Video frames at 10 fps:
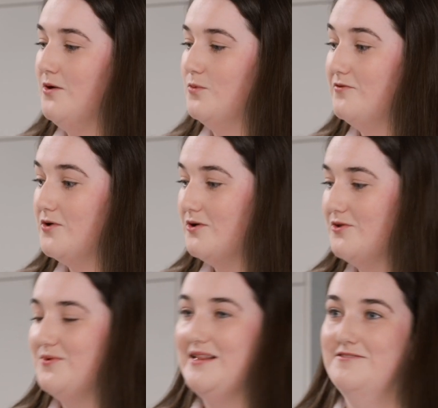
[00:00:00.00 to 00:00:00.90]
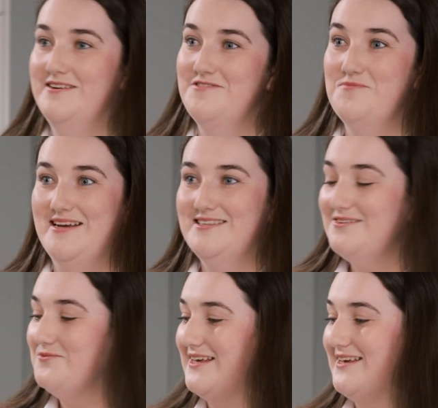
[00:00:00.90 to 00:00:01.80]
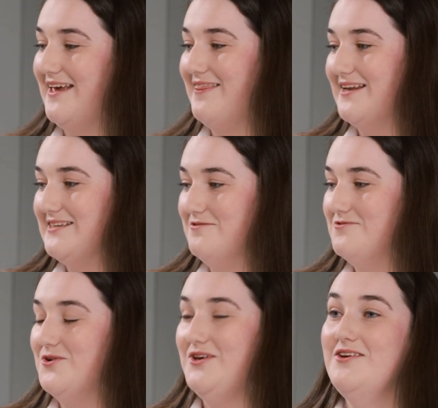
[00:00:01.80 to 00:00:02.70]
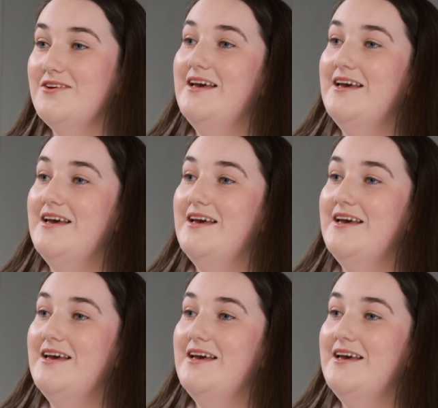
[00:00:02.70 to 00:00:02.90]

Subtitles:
We've got all the relevant information. We can get that done for you.